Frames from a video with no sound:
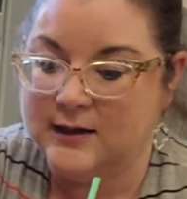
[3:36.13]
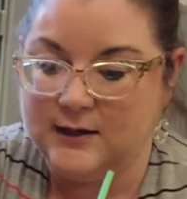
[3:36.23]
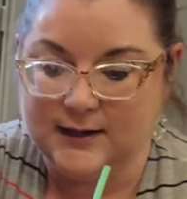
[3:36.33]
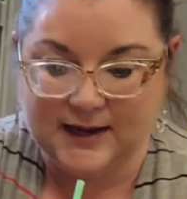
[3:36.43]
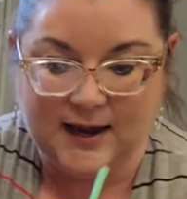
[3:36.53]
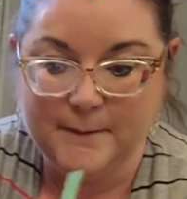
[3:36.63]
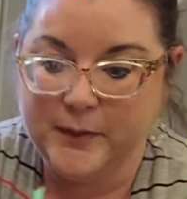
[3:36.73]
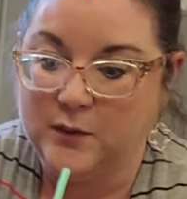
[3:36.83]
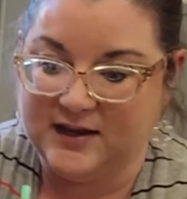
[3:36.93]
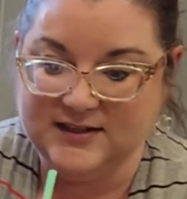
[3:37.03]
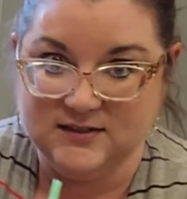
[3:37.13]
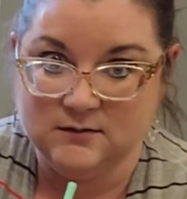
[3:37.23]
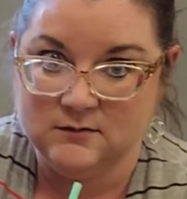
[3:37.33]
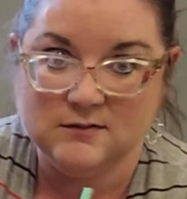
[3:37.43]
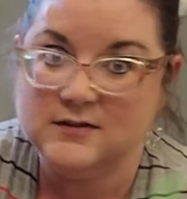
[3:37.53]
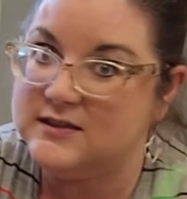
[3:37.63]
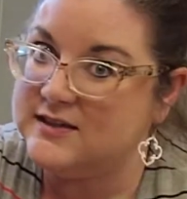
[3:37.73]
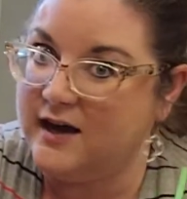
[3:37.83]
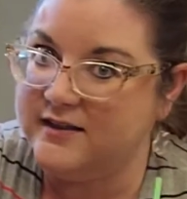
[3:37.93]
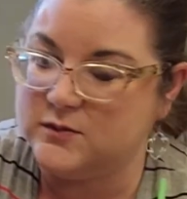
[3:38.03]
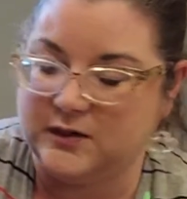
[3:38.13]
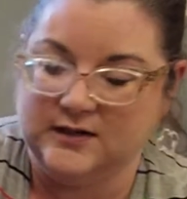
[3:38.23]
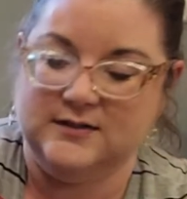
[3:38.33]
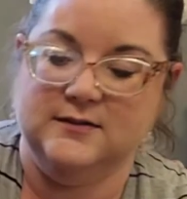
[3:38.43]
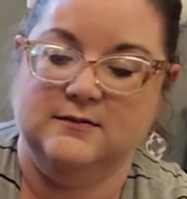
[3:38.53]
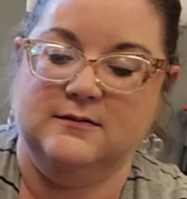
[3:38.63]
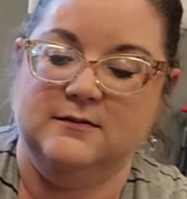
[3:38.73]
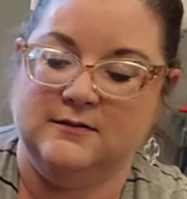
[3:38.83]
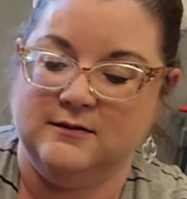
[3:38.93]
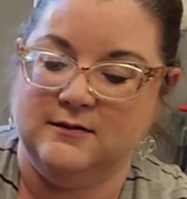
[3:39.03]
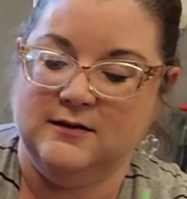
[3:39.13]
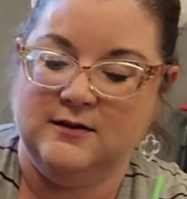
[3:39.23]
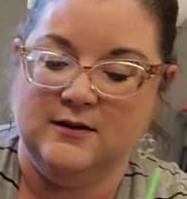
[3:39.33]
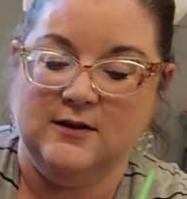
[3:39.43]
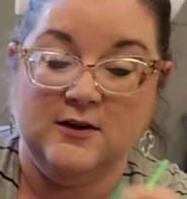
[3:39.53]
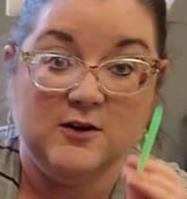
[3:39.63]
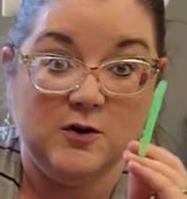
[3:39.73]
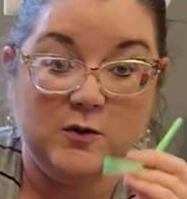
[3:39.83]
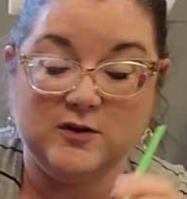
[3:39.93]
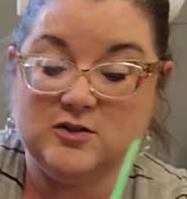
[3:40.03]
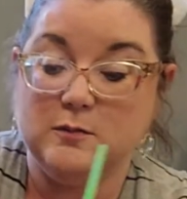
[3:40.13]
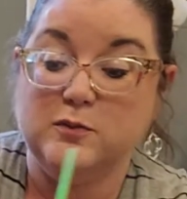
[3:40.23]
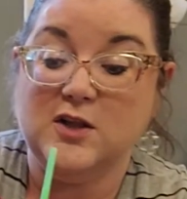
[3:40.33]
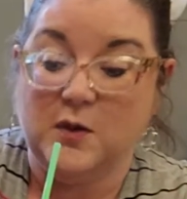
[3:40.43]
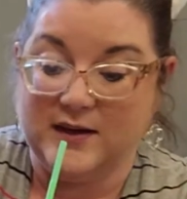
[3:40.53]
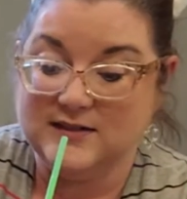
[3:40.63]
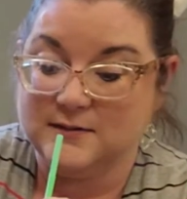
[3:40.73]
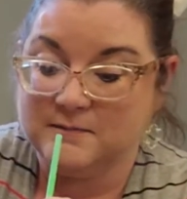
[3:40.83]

You can't poke it. That's not how this works. You're going to blow it.